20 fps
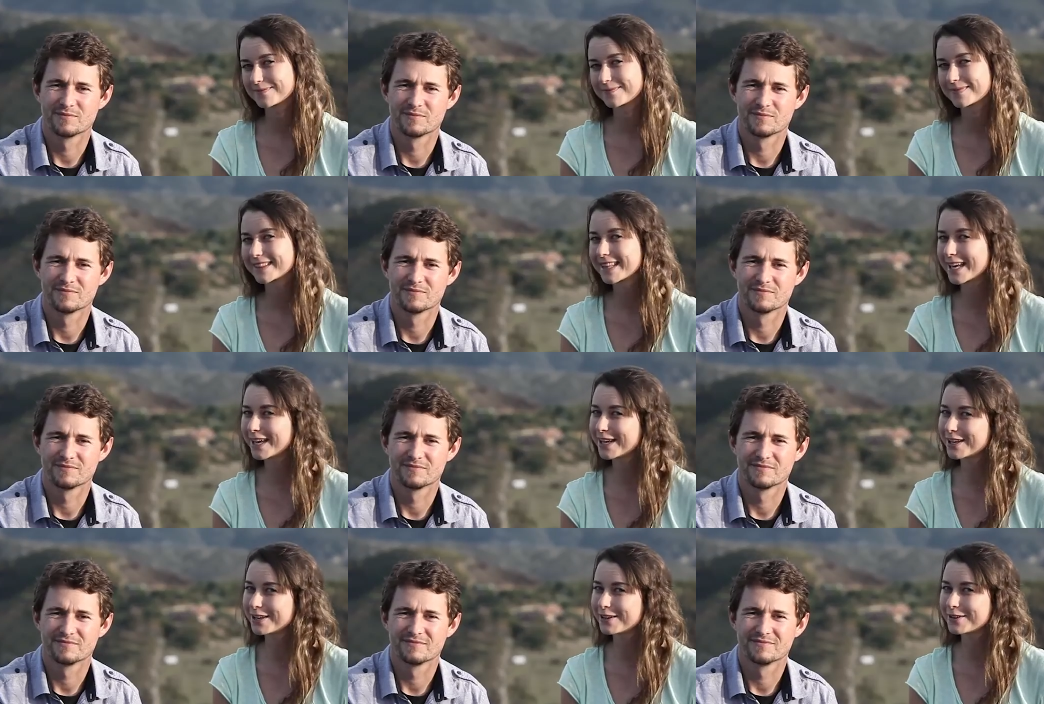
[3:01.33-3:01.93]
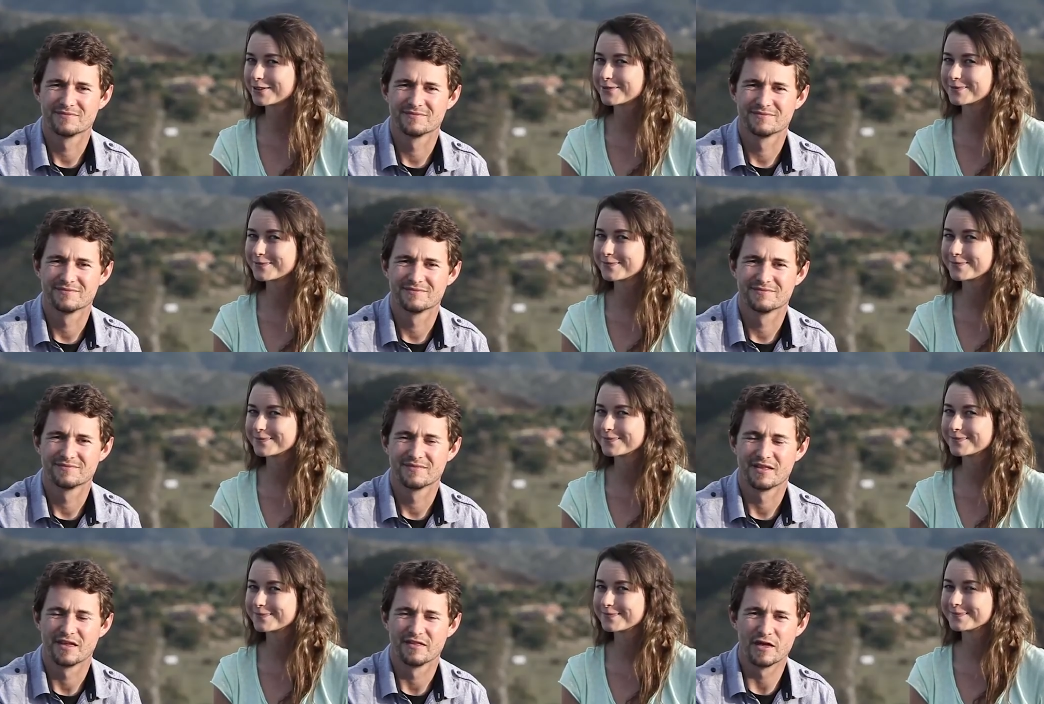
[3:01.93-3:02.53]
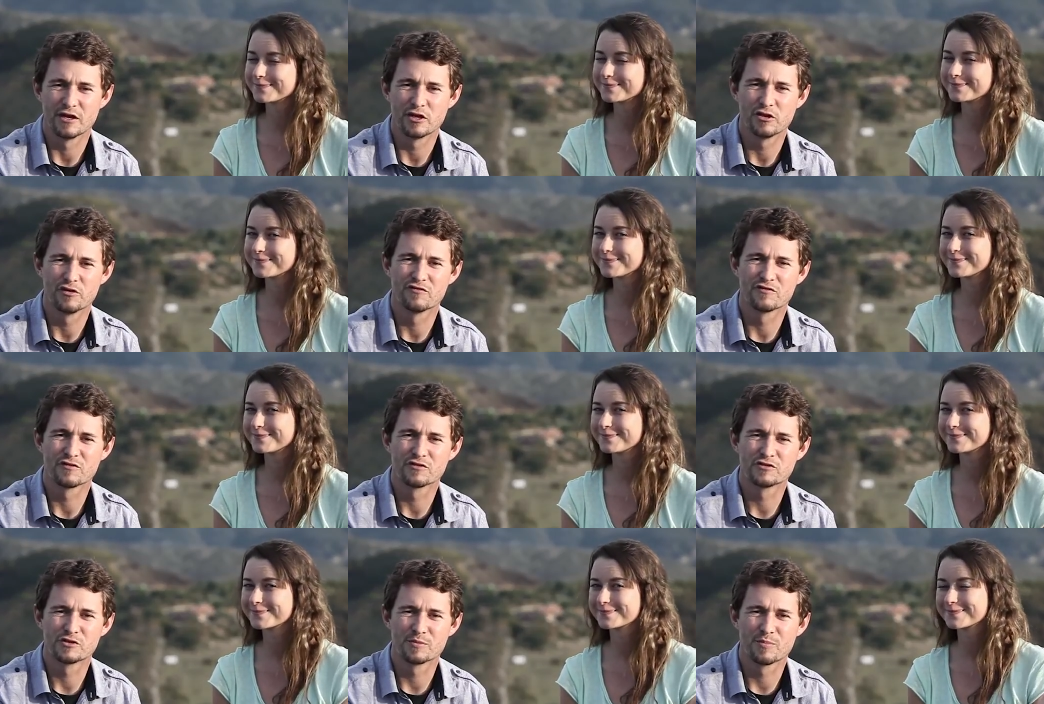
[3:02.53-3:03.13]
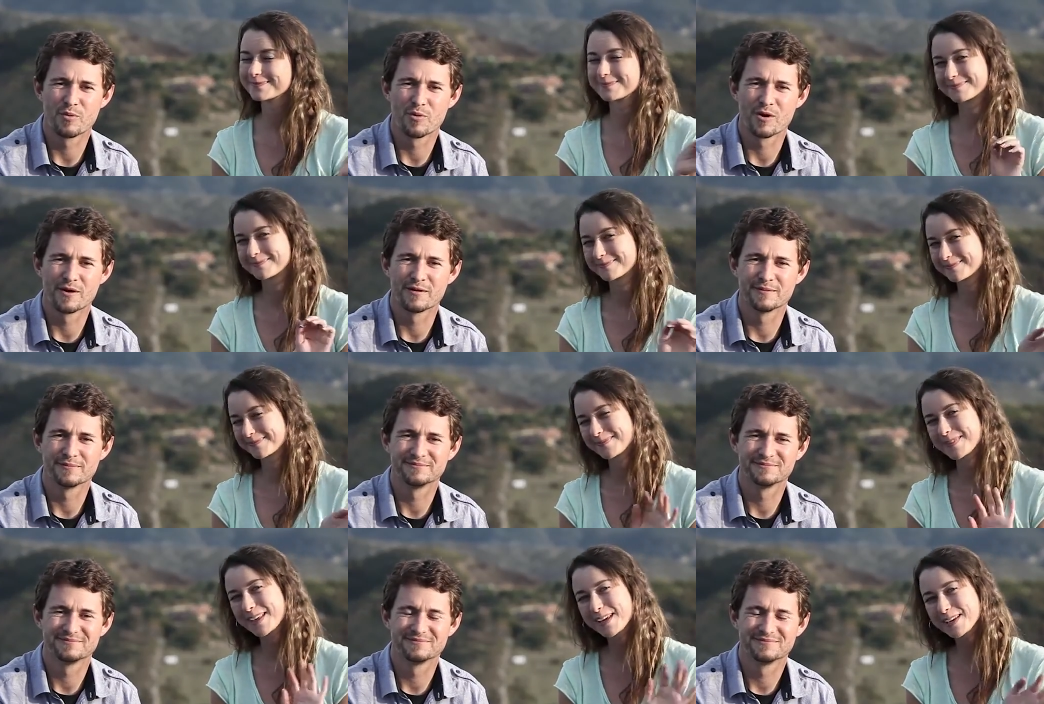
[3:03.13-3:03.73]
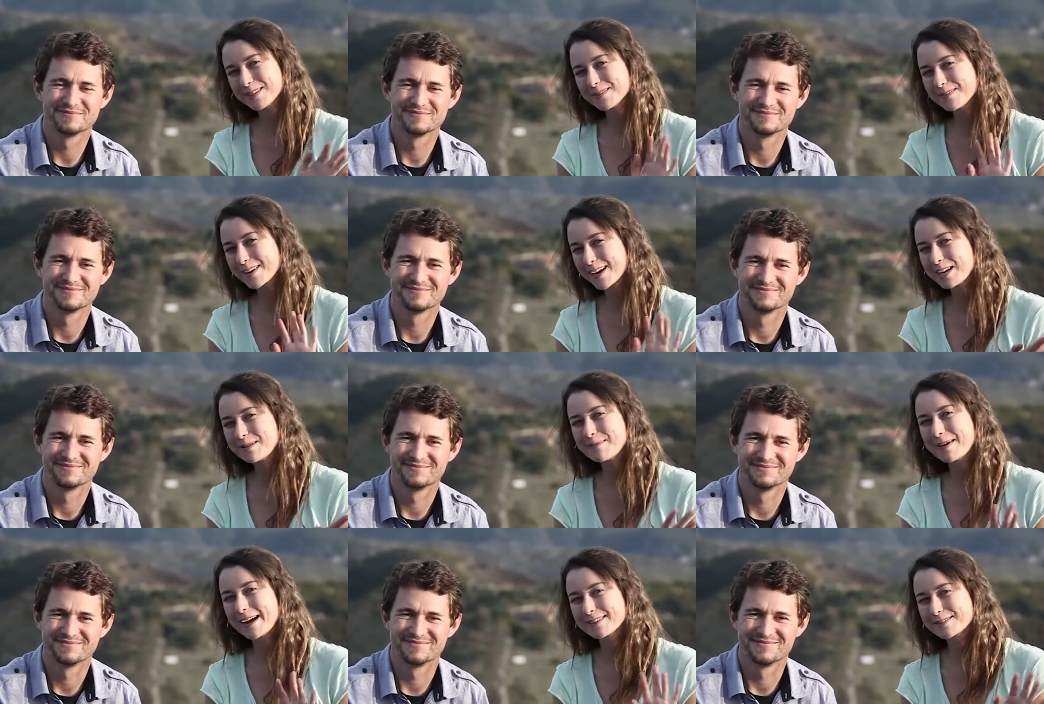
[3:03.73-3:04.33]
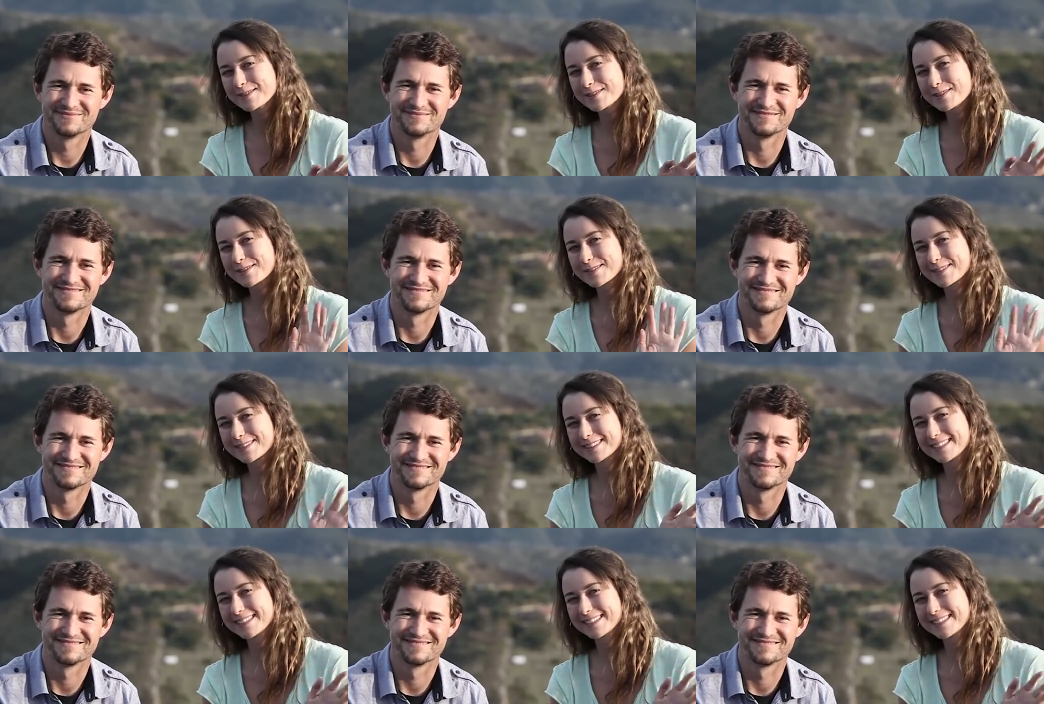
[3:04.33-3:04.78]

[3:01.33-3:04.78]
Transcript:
Speaker 1: Thank you.
Speaker 2: Thank you for your support.
Speaker 1: Thank you very much.